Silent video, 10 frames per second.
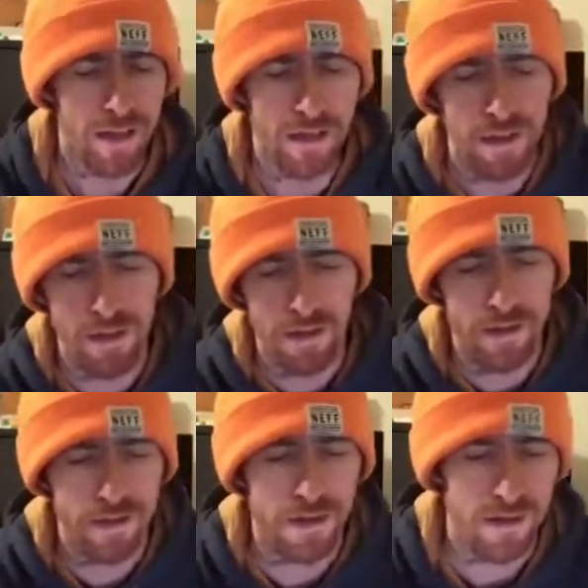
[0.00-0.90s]
you know,
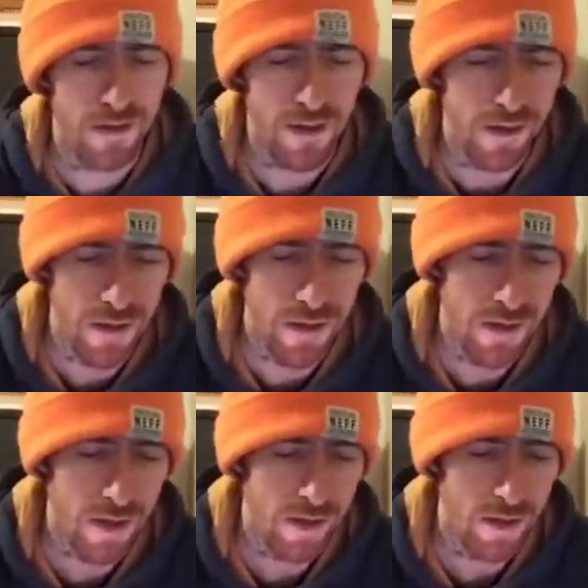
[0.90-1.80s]
it's just, it's
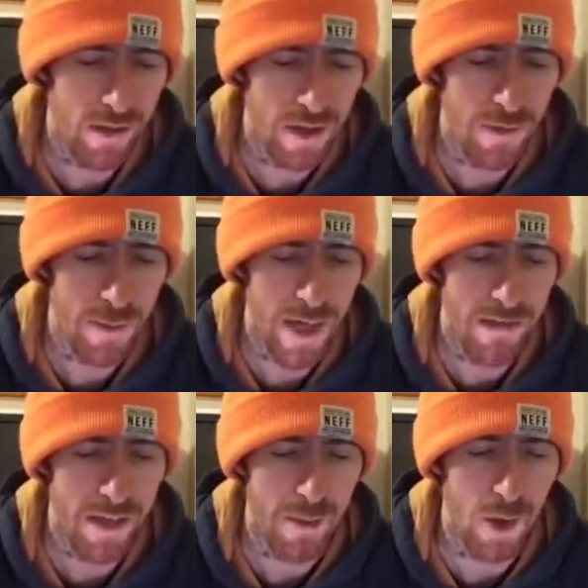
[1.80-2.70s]
a giving back time.